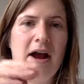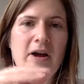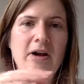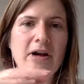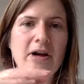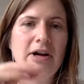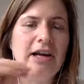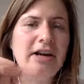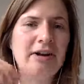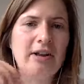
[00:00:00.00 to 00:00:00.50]

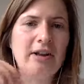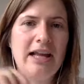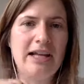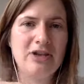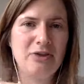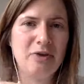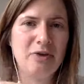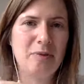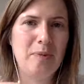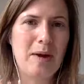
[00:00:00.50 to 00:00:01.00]
our
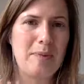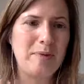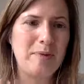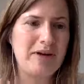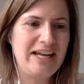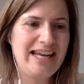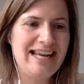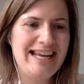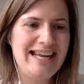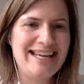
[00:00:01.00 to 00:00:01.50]
intellectual
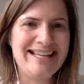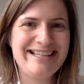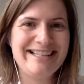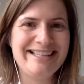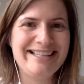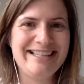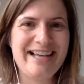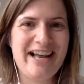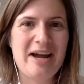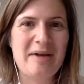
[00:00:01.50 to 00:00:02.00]
property
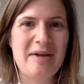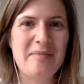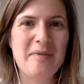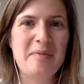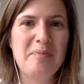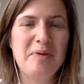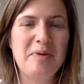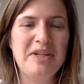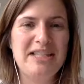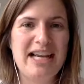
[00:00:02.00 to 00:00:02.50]
is
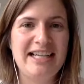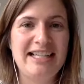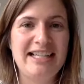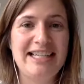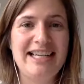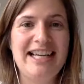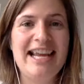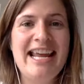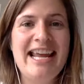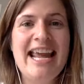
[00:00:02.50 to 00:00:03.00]

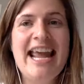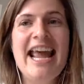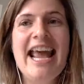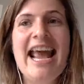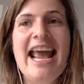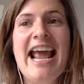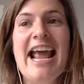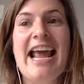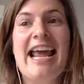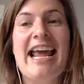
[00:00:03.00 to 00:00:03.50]
protected.
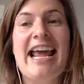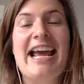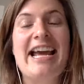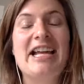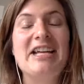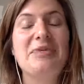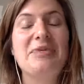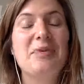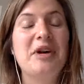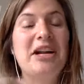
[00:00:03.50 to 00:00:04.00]

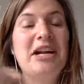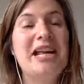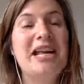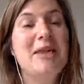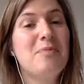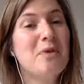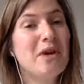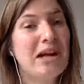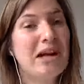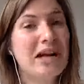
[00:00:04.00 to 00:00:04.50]
And we're going to
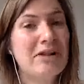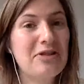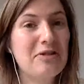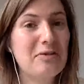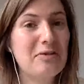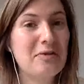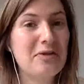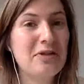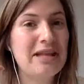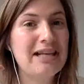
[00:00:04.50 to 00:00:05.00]
keep working
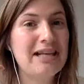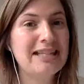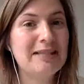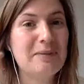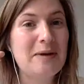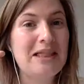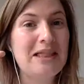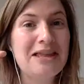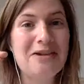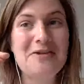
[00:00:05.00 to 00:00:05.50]
through this
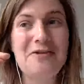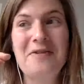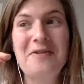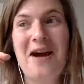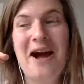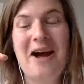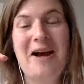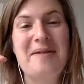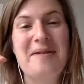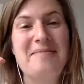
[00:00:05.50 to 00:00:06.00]
with you,
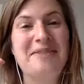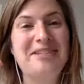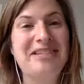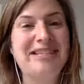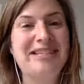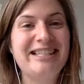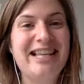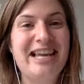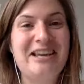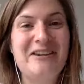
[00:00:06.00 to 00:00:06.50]

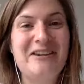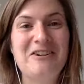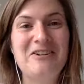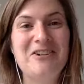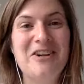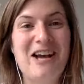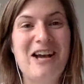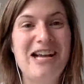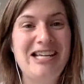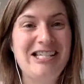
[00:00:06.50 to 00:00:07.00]
just like you're
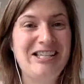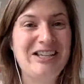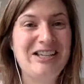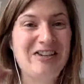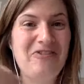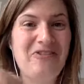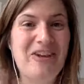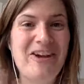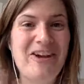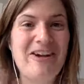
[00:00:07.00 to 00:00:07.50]
trying
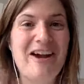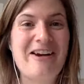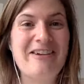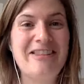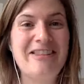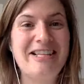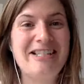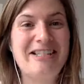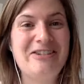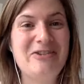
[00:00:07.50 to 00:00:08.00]
to figure
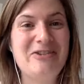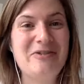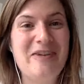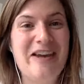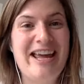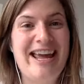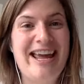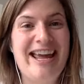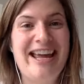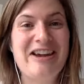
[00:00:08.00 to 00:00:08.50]
out this new
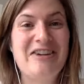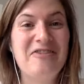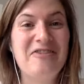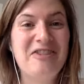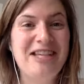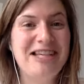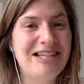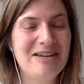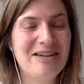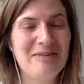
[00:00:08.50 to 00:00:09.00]
way of
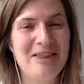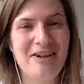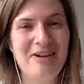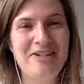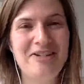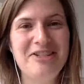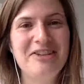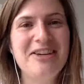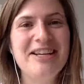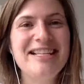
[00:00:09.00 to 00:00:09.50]
teaching with your
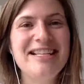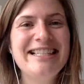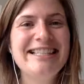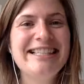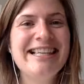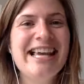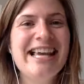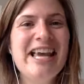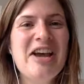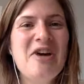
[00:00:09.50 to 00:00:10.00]

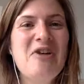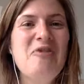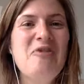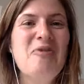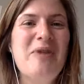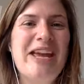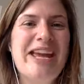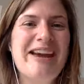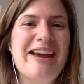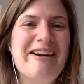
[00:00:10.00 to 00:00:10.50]
students.
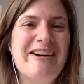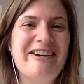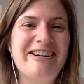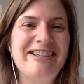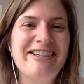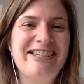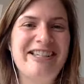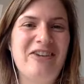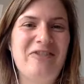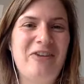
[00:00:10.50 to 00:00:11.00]
We
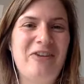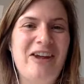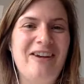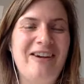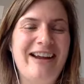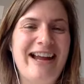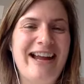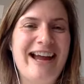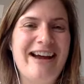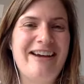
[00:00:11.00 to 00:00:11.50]
are still
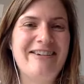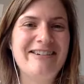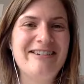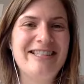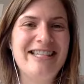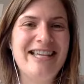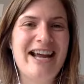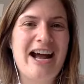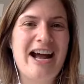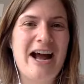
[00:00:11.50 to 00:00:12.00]
figuring
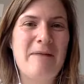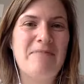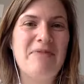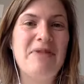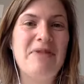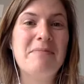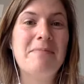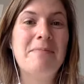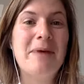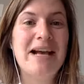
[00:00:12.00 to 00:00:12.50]
out
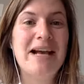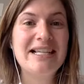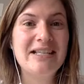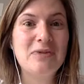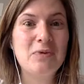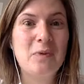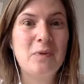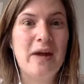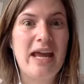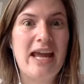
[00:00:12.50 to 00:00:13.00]
the
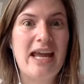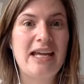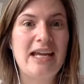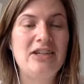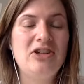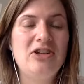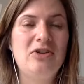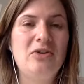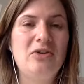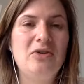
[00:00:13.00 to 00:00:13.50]
best way
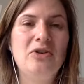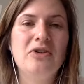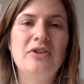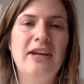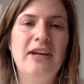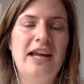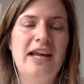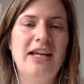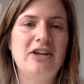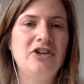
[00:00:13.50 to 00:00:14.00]
to
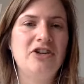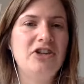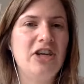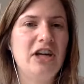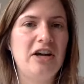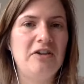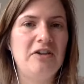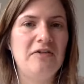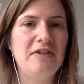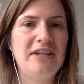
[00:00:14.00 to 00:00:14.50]
create and
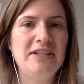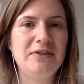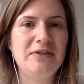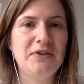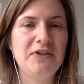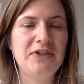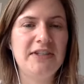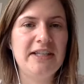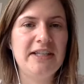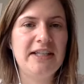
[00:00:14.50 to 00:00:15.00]
share
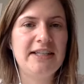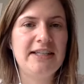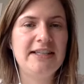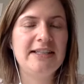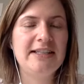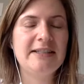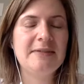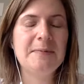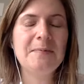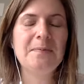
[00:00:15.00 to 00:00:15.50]

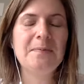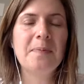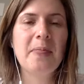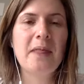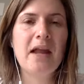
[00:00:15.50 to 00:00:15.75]
resources